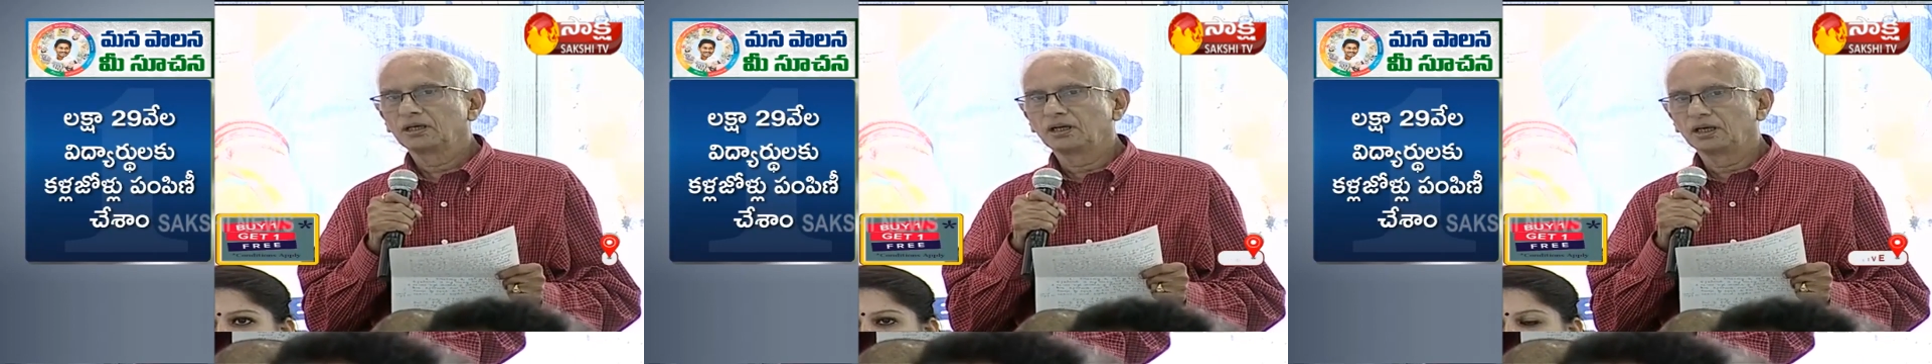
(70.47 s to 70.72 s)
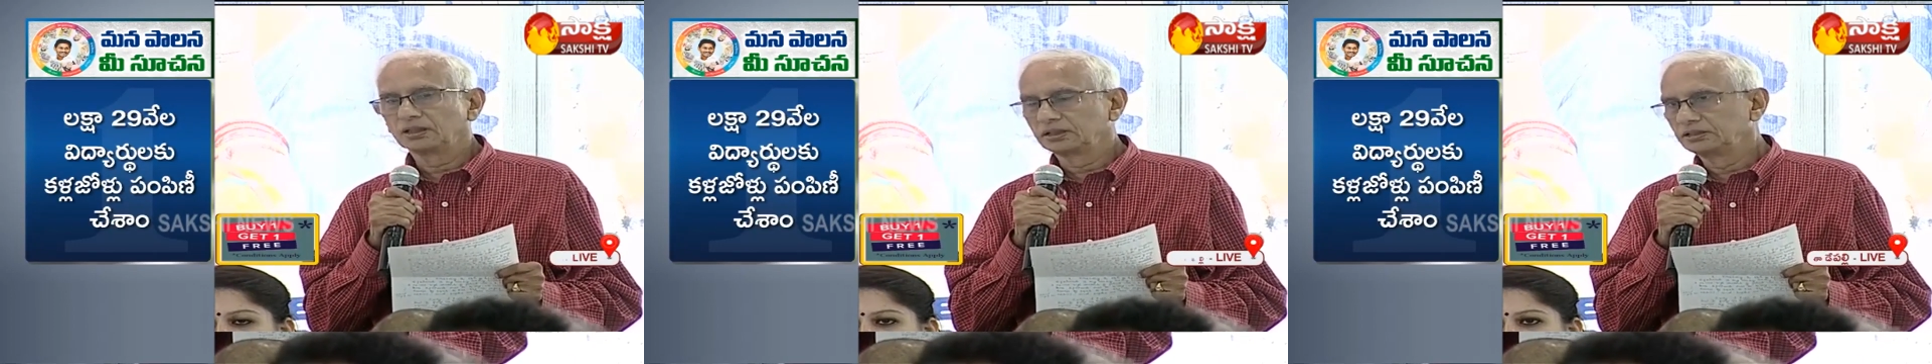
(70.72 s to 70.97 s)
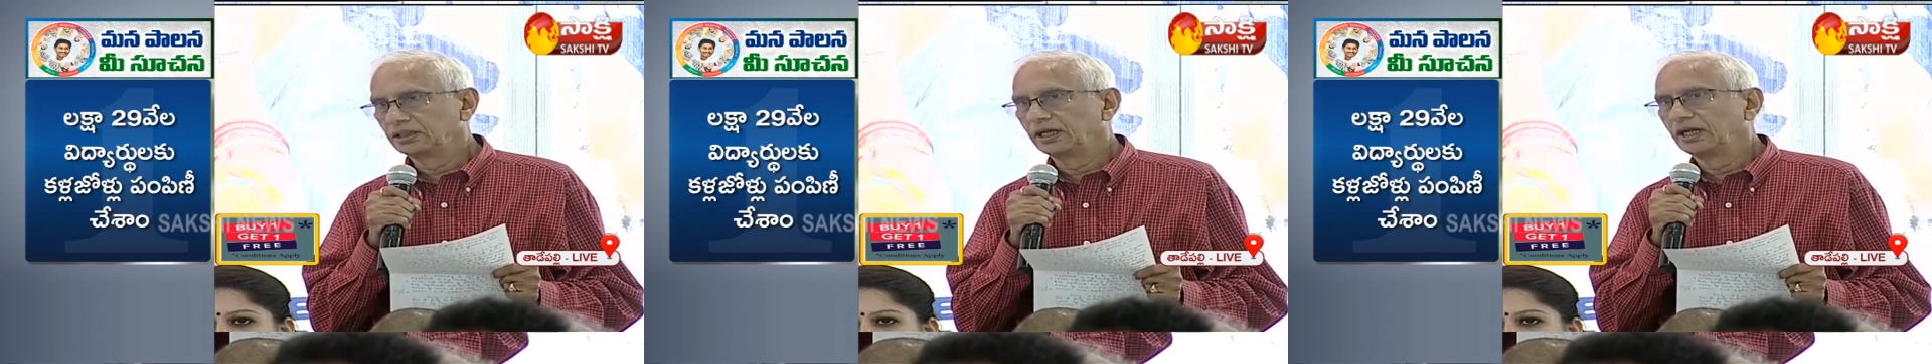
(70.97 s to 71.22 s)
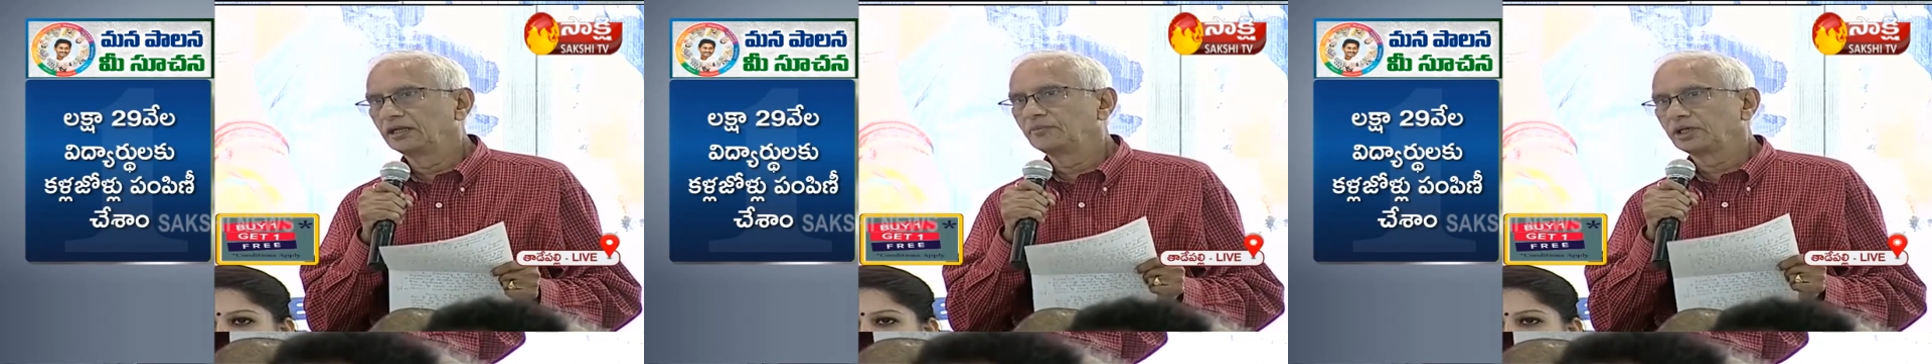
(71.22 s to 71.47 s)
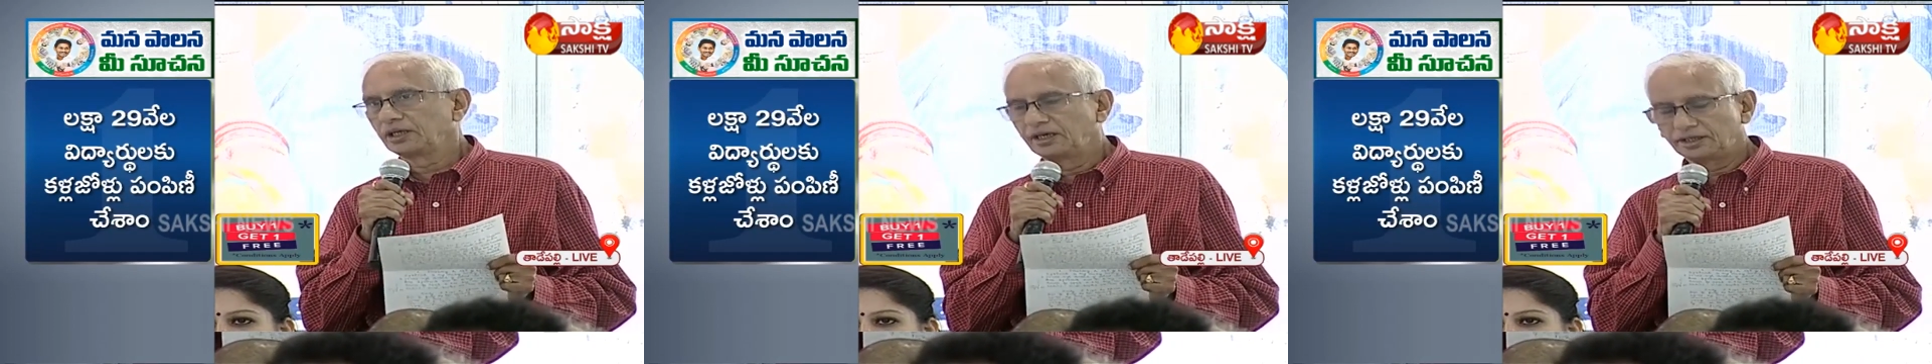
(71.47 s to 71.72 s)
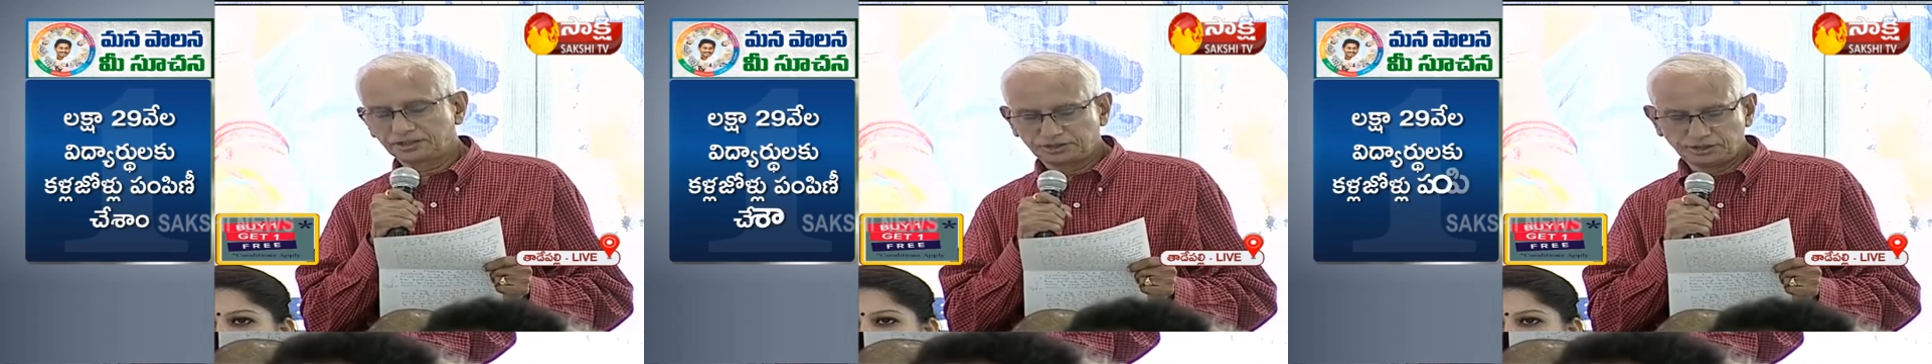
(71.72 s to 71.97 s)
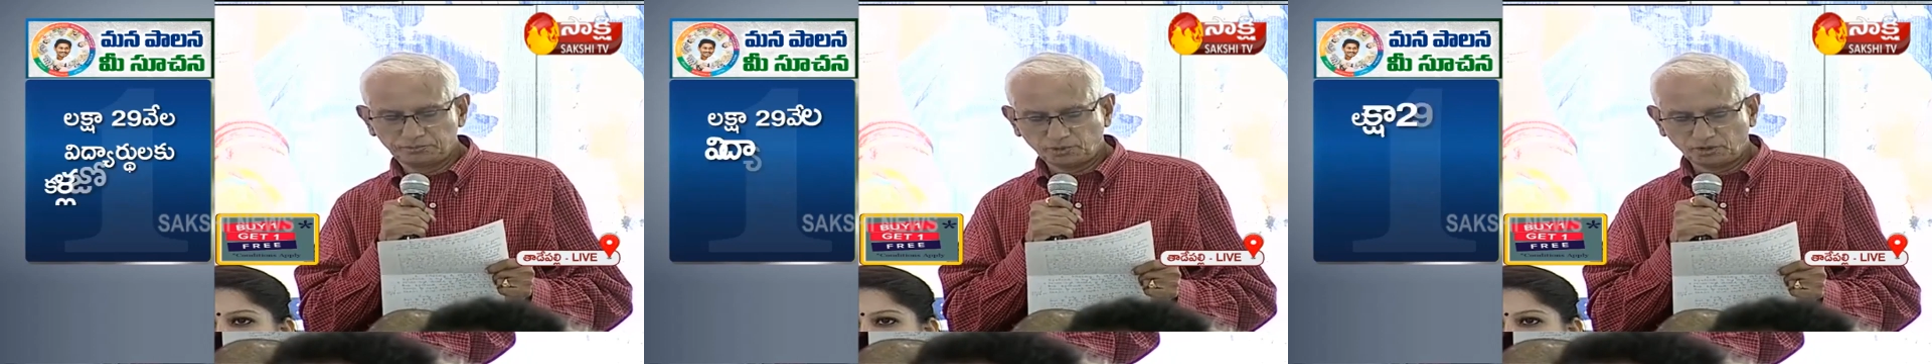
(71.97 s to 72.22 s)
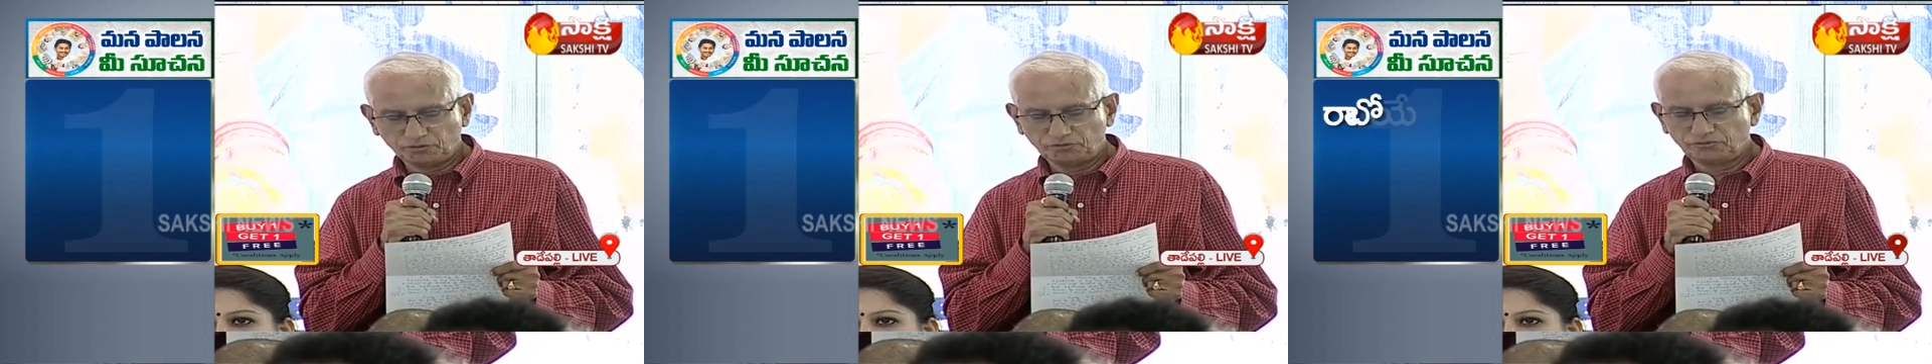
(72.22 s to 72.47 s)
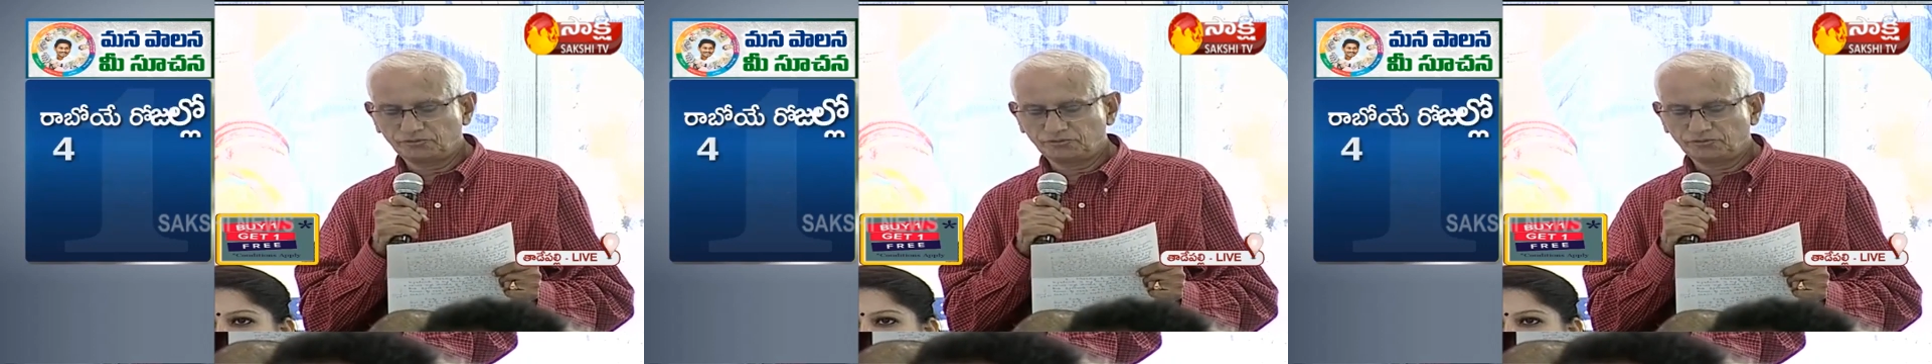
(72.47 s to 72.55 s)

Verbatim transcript: under the dynamic leadership of